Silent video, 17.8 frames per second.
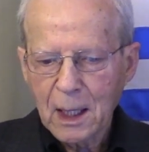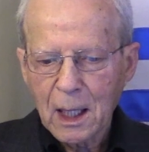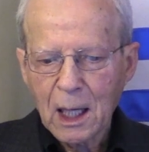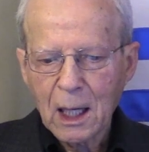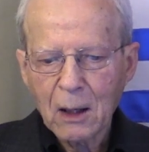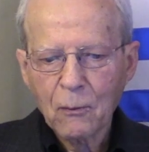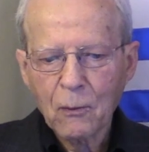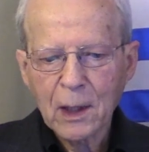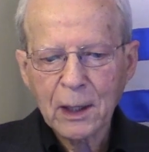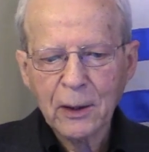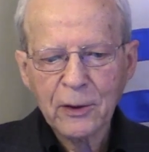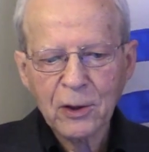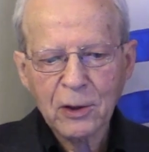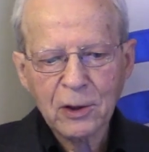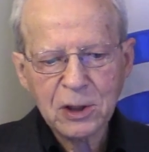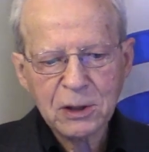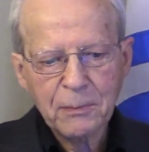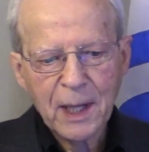One of
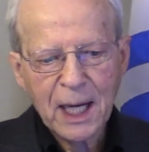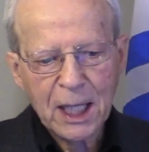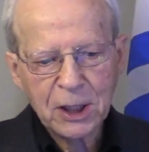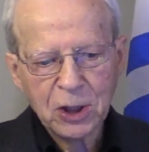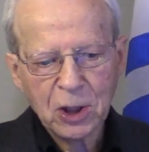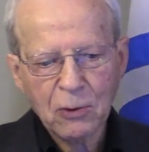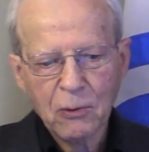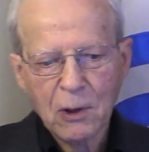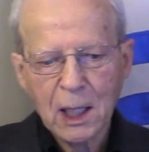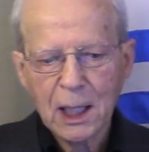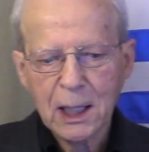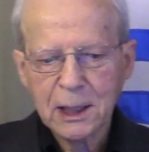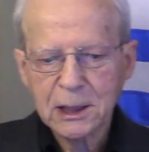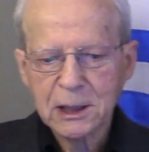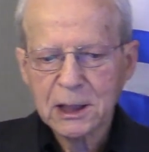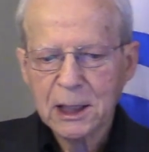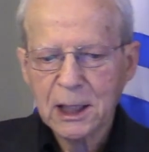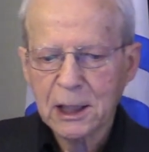those major
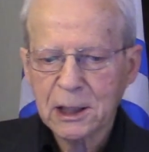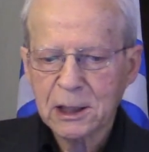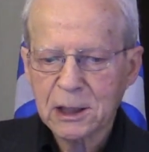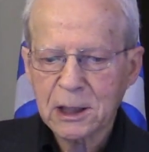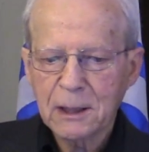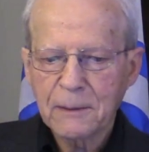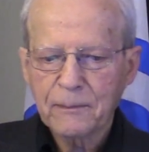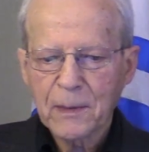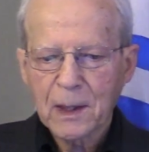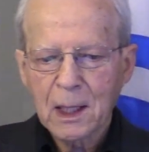ones is